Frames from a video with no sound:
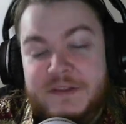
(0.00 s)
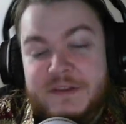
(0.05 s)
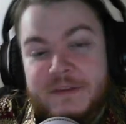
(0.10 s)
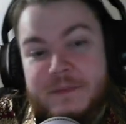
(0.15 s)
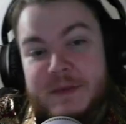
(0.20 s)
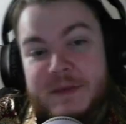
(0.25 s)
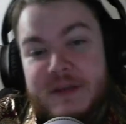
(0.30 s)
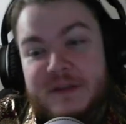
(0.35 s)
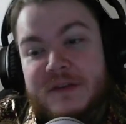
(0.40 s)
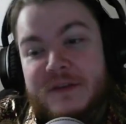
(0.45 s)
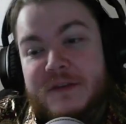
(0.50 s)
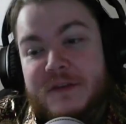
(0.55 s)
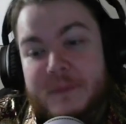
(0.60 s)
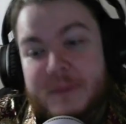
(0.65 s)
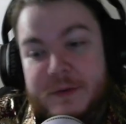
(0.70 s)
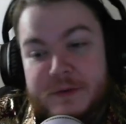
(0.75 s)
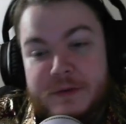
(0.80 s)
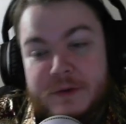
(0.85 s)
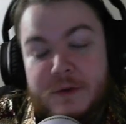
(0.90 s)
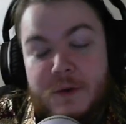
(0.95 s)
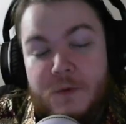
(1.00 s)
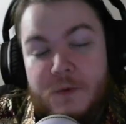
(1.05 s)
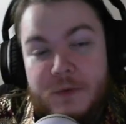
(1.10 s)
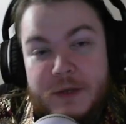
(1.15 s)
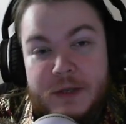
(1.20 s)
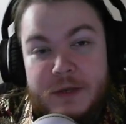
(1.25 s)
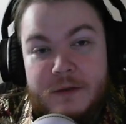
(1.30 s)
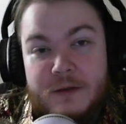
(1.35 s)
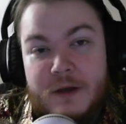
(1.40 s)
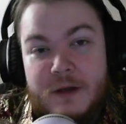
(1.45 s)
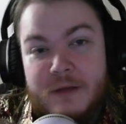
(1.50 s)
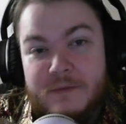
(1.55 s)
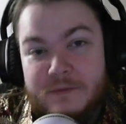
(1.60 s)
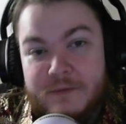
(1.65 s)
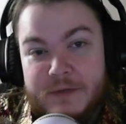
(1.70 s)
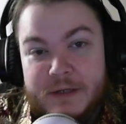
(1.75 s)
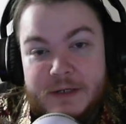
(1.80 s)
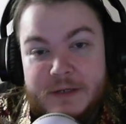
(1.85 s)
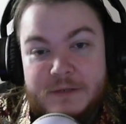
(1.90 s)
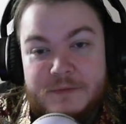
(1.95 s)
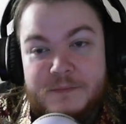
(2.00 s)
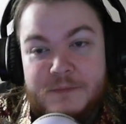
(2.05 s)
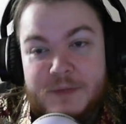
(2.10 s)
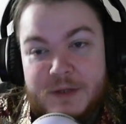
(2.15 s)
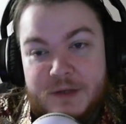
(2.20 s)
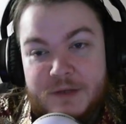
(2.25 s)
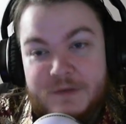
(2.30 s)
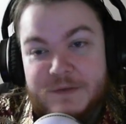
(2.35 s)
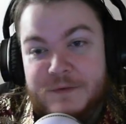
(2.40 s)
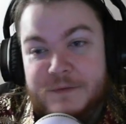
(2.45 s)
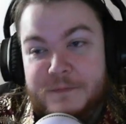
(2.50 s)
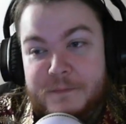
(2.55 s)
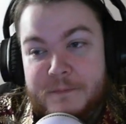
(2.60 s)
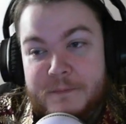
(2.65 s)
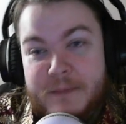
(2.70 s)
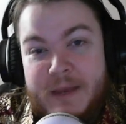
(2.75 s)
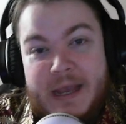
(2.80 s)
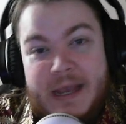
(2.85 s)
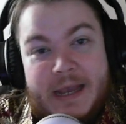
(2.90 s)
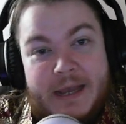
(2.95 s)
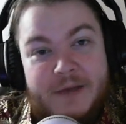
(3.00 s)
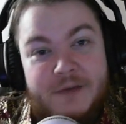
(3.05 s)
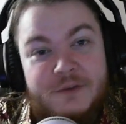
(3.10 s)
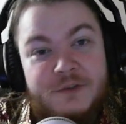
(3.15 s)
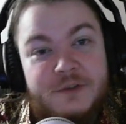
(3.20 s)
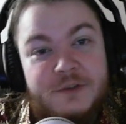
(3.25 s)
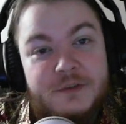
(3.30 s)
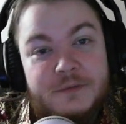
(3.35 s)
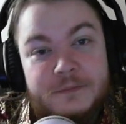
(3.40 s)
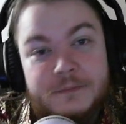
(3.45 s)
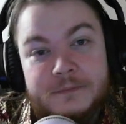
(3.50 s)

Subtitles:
and pieces about the Korean conflict because of MASH.